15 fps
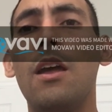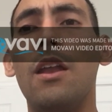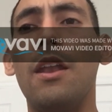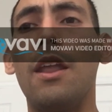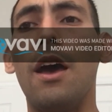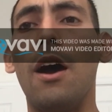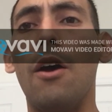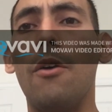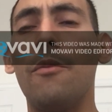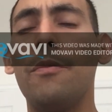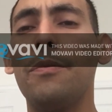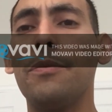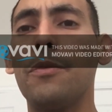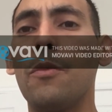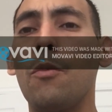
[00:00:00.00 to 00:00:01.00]
Now,
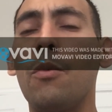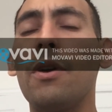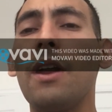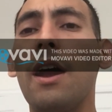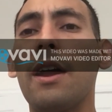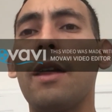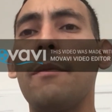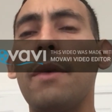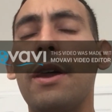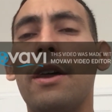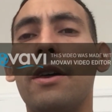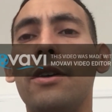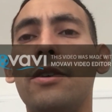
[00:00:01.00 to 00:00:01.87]
we're not going to make a